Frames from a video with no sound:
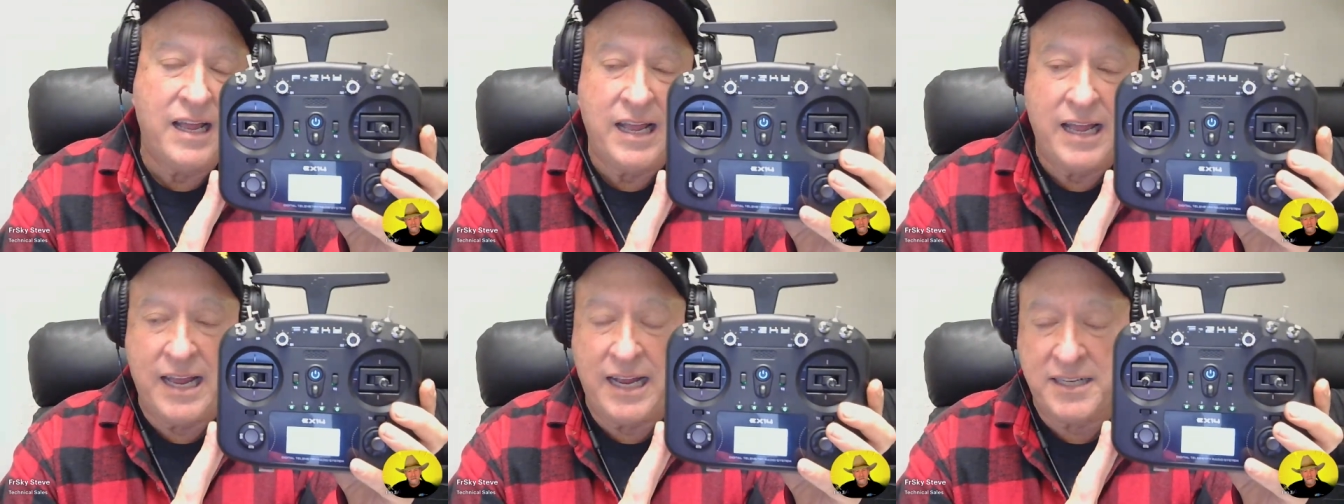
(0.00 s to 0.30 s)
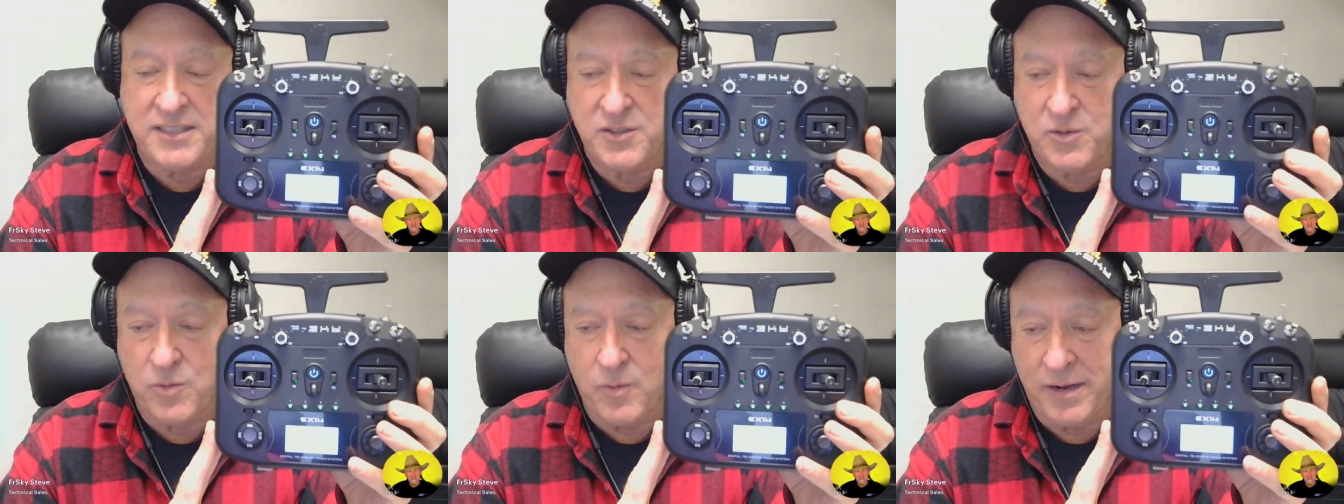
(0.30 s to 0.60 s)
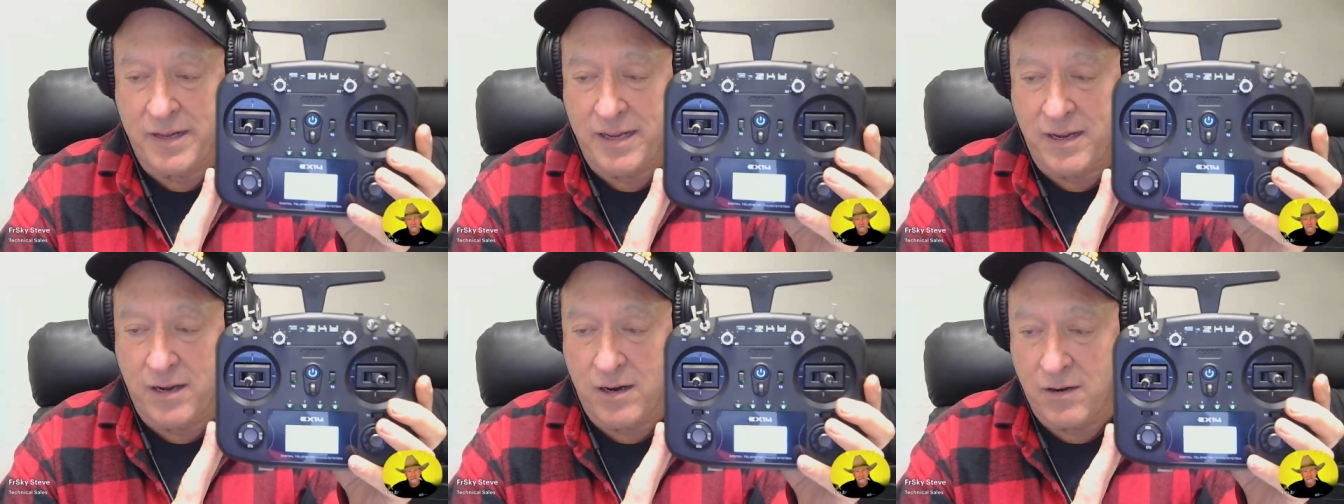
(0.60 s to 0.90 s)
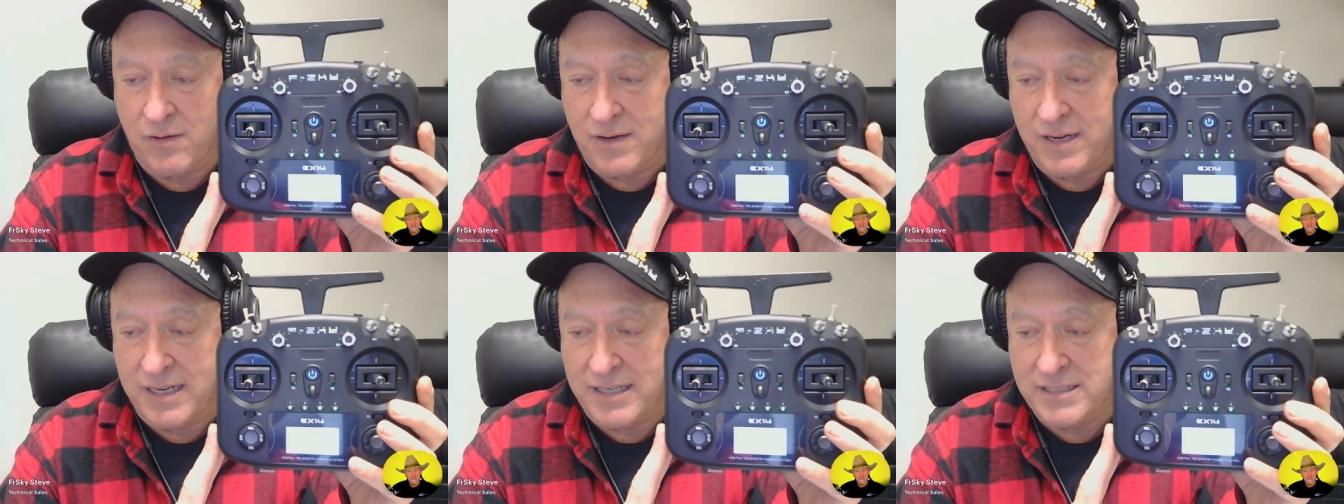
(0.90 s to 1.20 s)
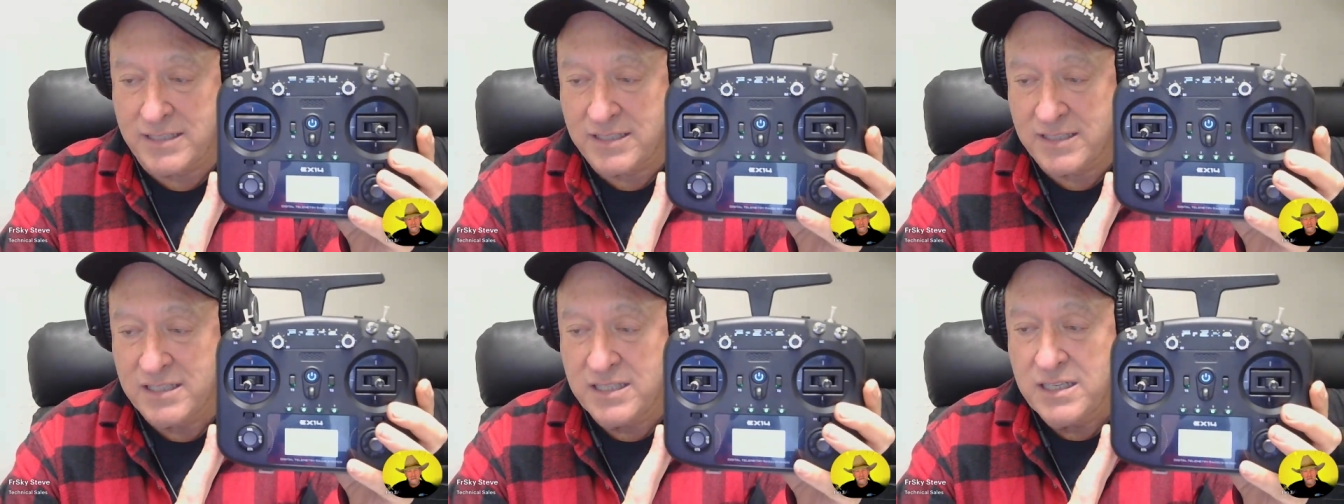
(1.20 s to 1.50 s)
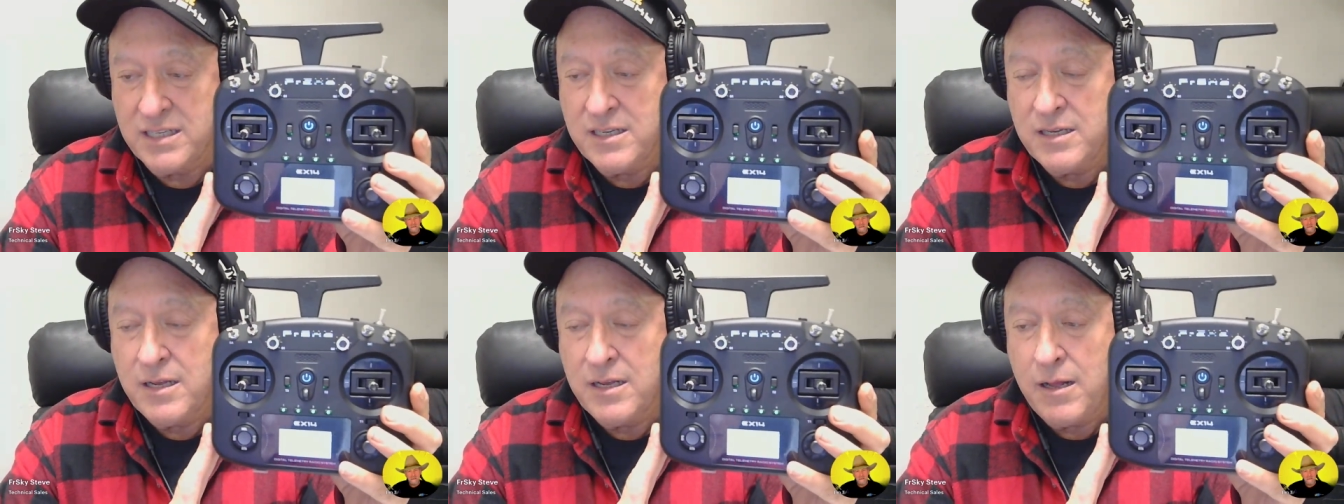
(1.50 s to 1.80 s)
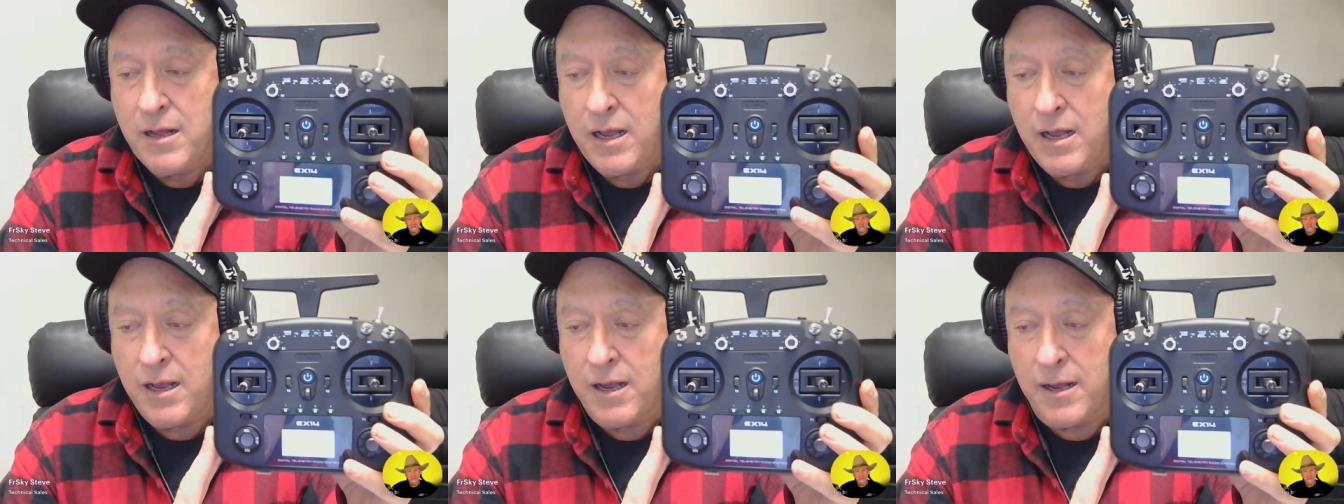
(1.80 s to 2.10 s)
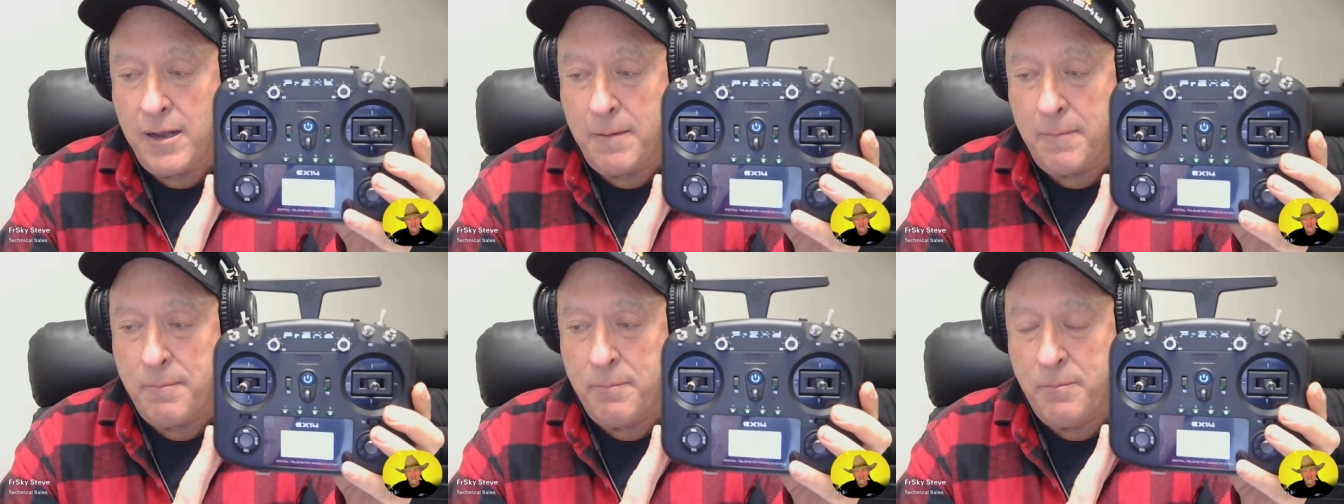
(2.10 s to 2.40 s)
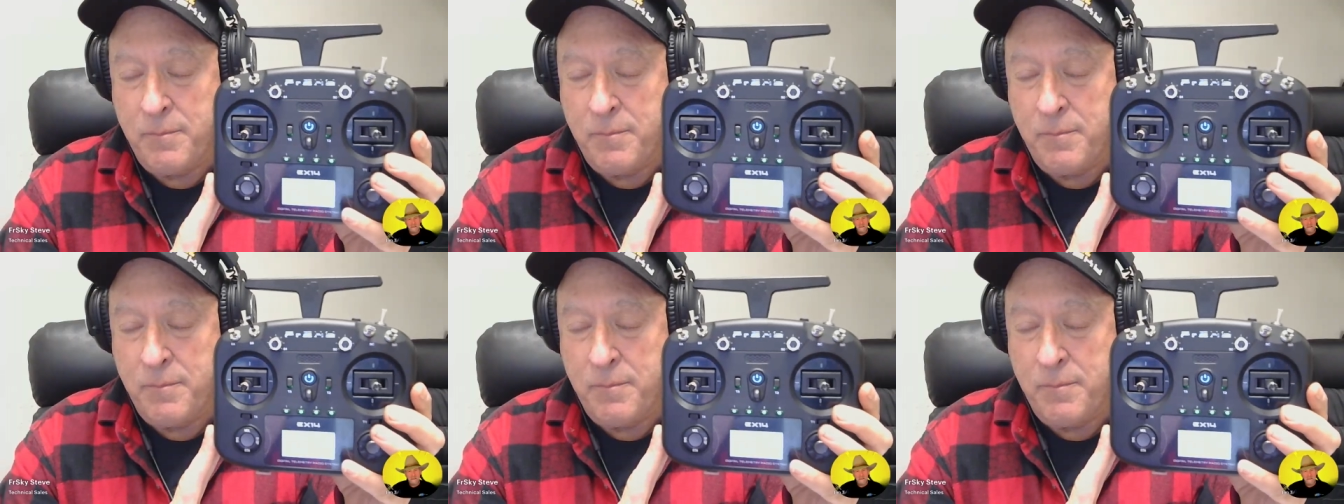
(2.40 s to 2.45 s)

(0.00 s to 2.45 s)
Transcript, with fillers: X20RS, uh,